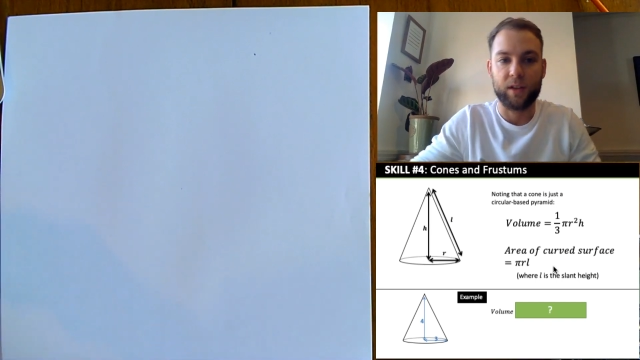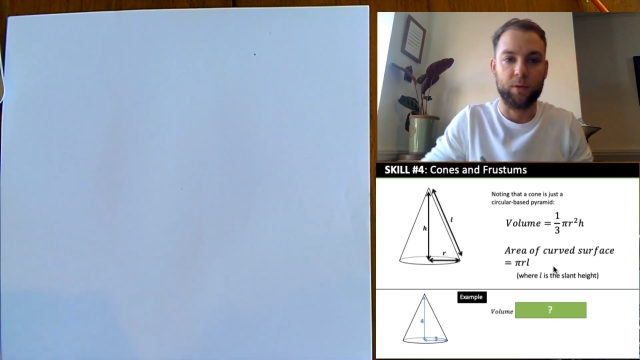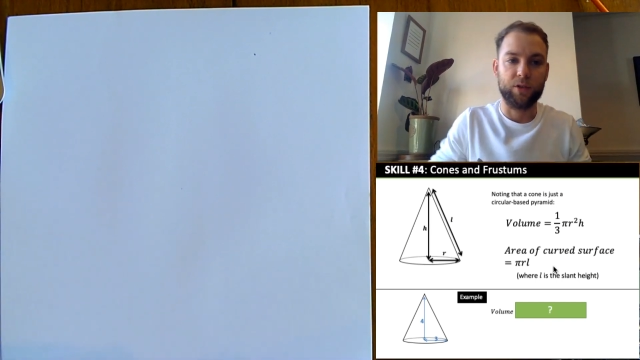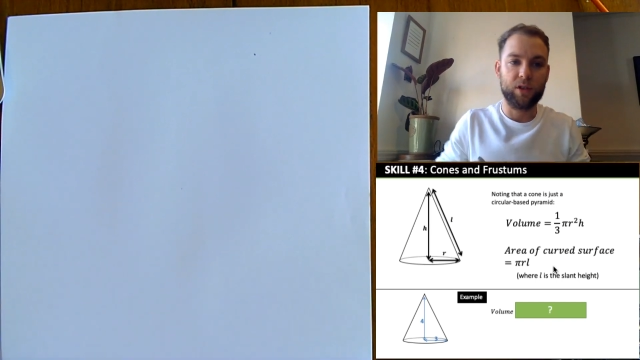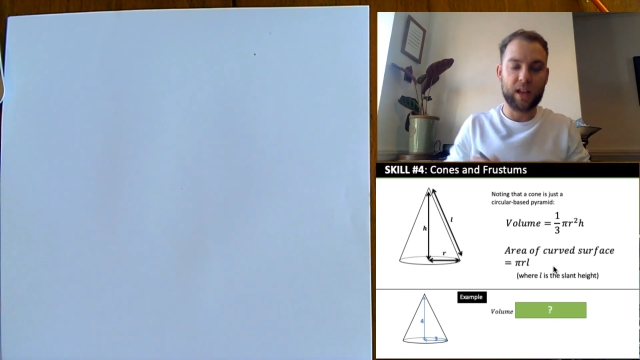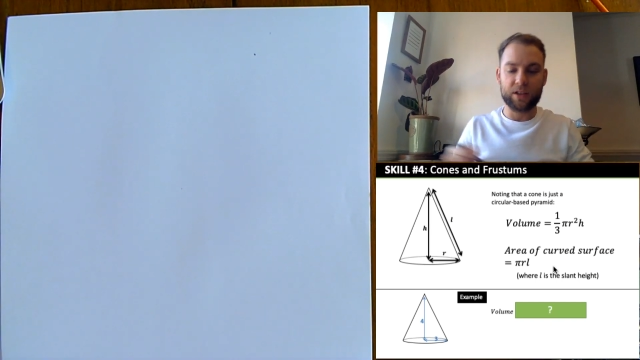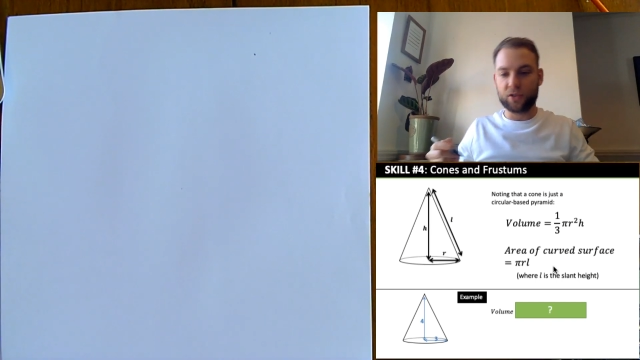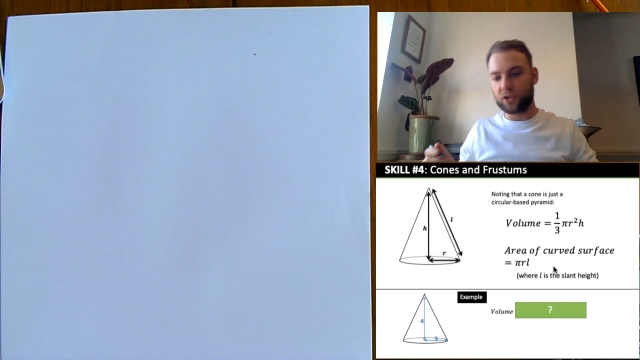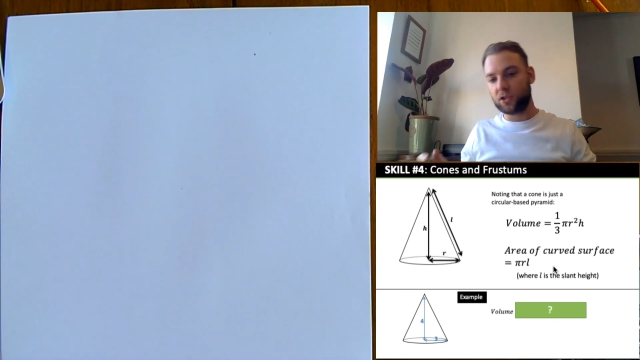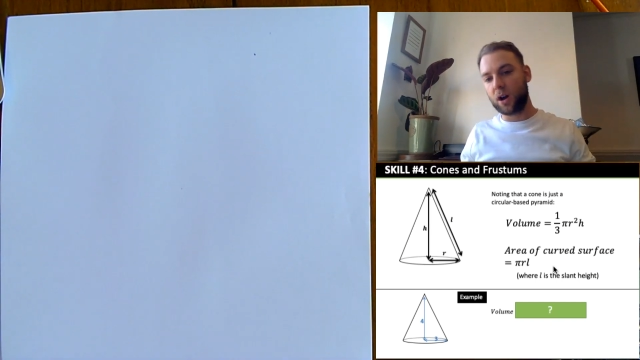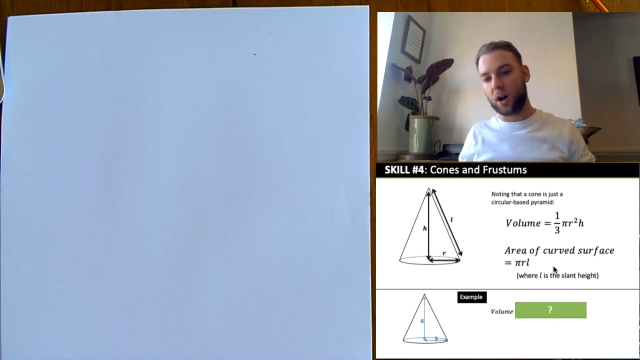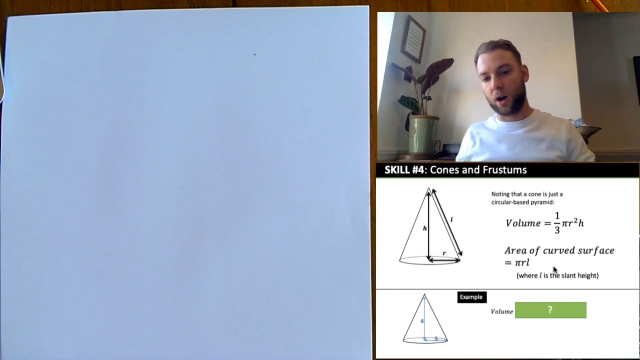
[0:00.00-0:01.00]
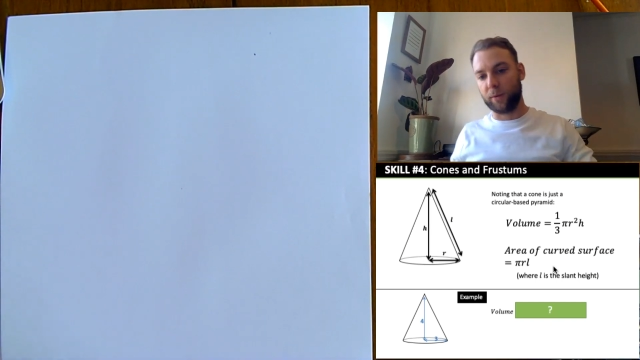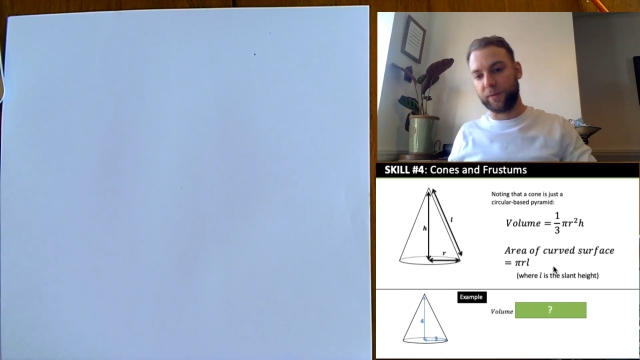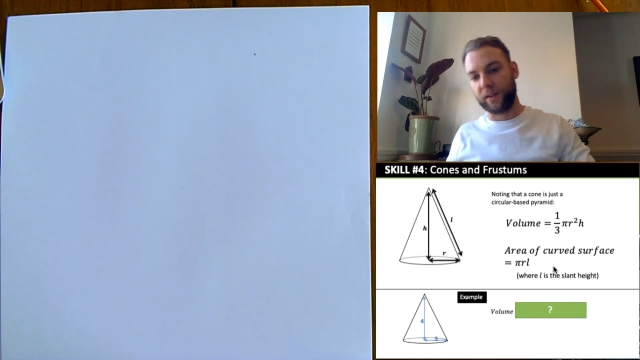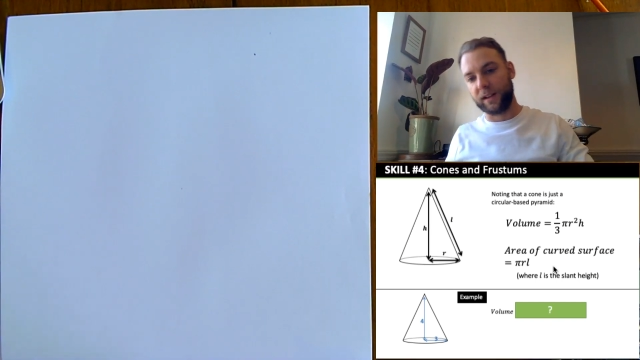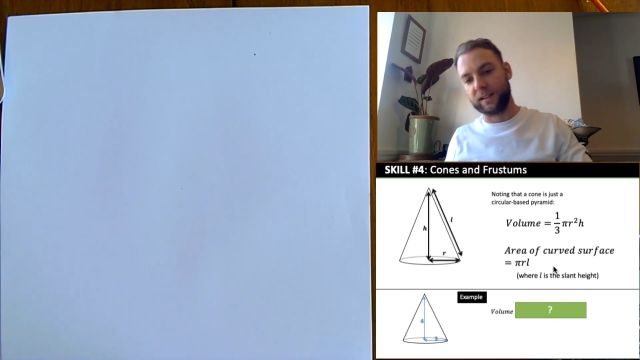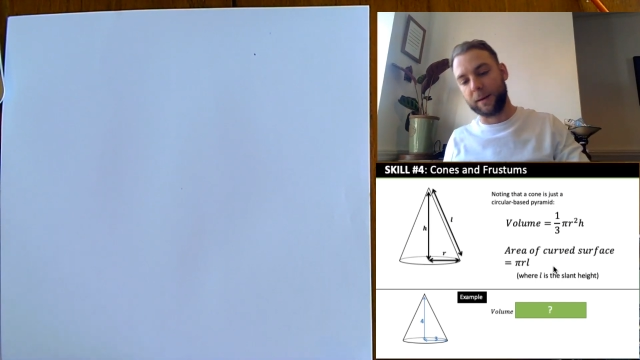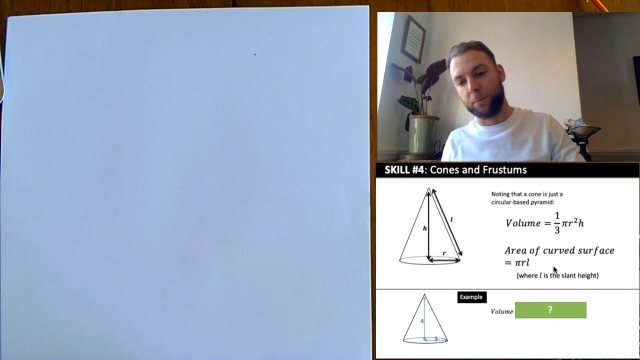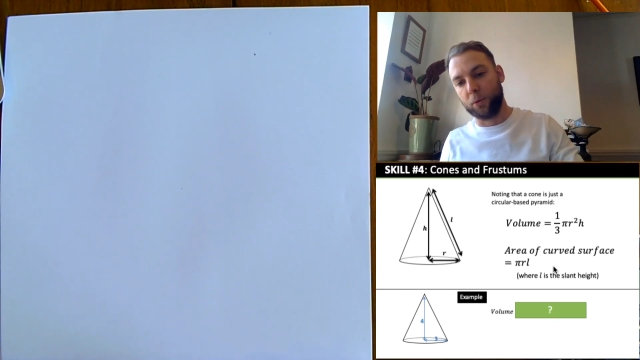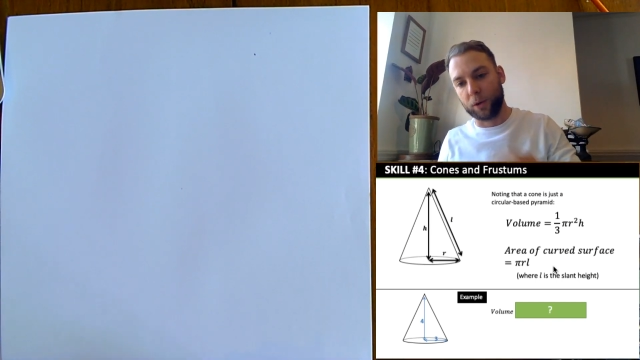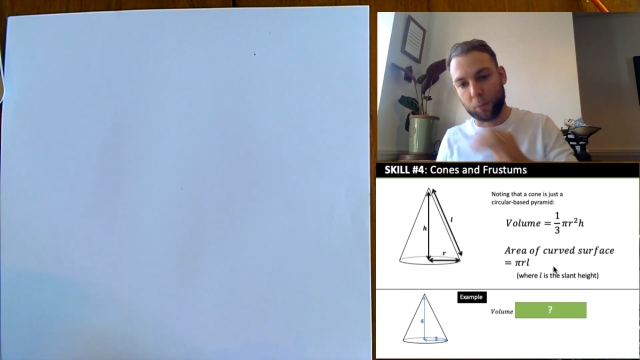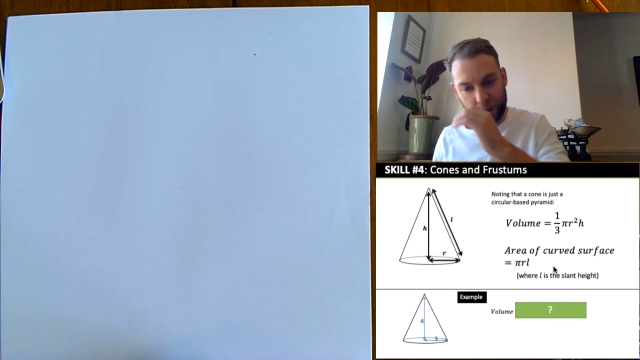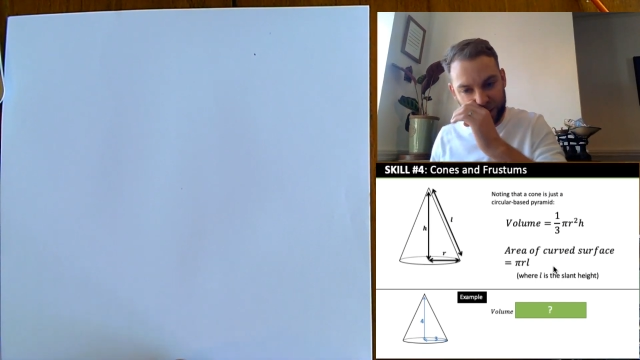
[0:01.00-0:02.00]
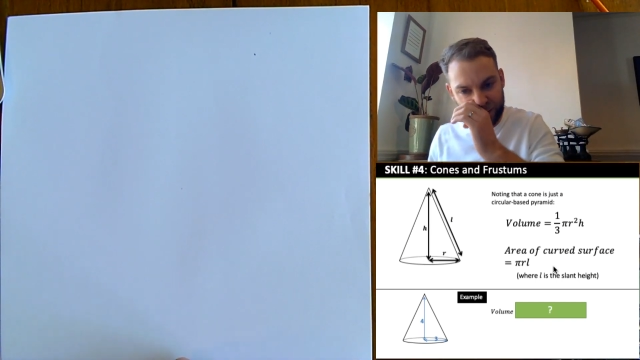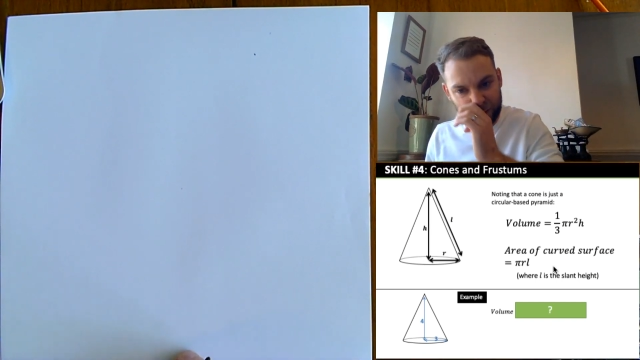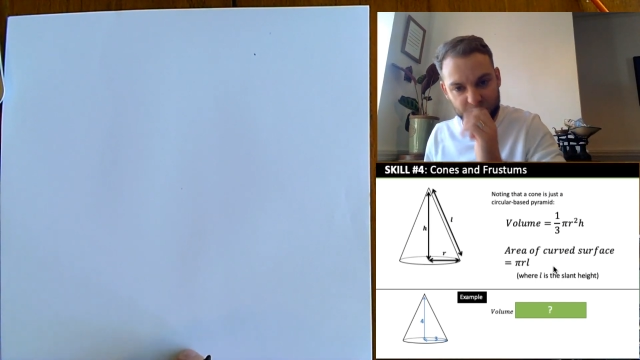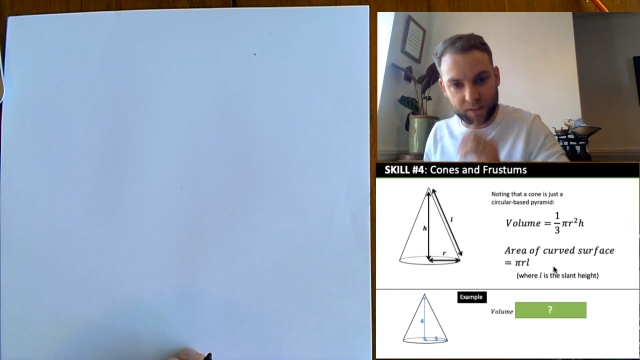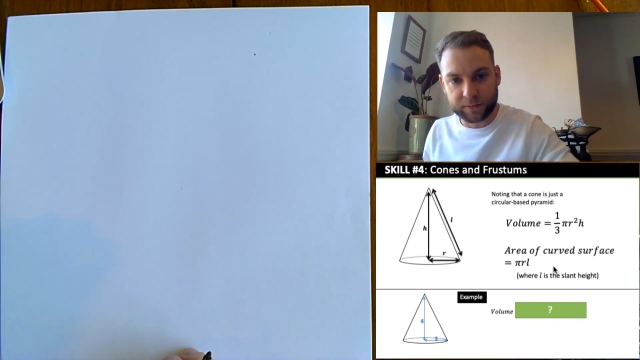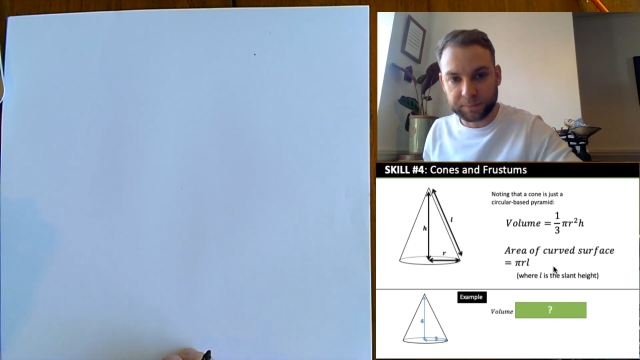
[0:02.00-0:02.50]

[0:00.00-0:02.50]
So let's just start off with an example that we